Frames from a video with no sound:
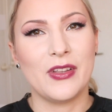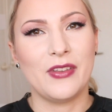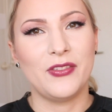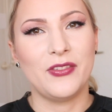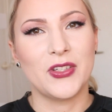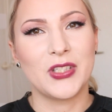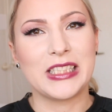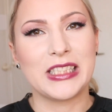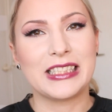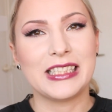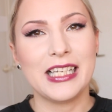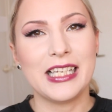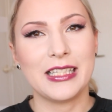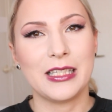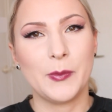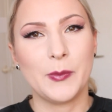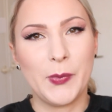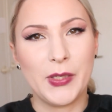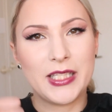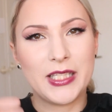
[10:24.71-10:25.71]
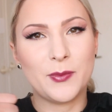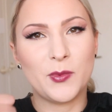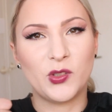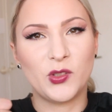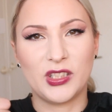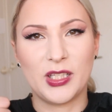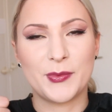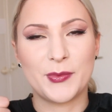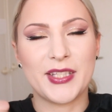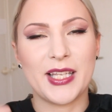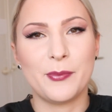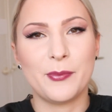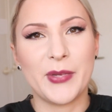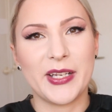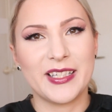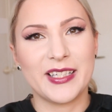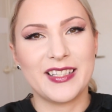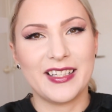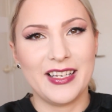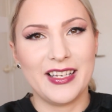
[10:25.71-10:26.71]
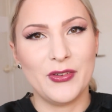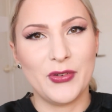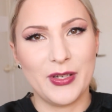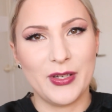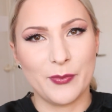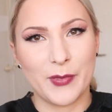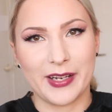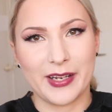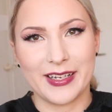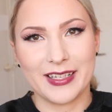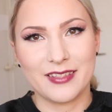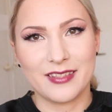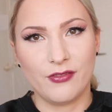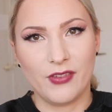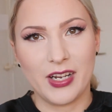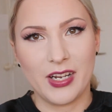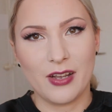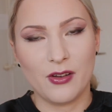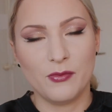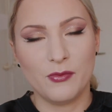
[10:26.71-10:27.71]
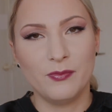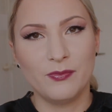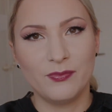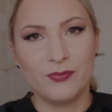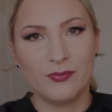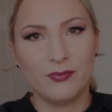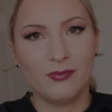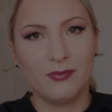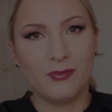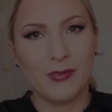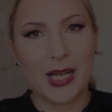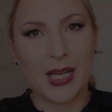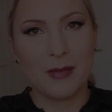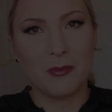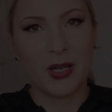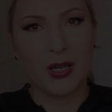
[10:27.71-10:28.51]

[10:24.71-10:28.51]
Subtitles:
If you did like it, please put thumbs up and see you in my next video. Bye